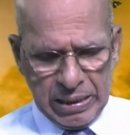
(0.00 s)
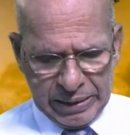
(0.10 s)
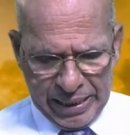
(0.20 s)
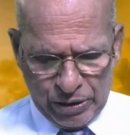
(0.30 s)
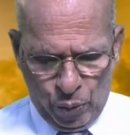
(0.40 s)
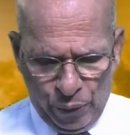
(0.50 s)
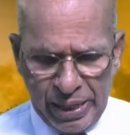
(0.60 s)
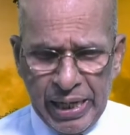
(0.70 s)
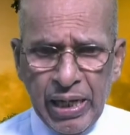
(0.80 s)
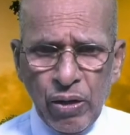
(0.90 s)
that
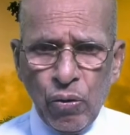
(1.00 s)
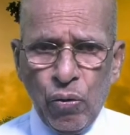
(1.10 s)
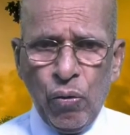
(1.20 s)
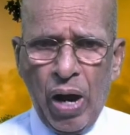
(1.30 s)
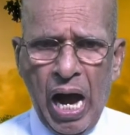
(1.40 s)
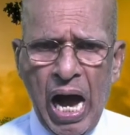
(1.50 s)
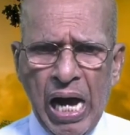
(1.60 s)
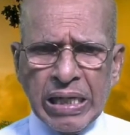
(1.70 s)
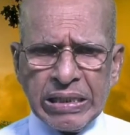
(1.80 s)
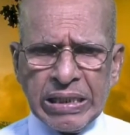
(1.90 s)
we who are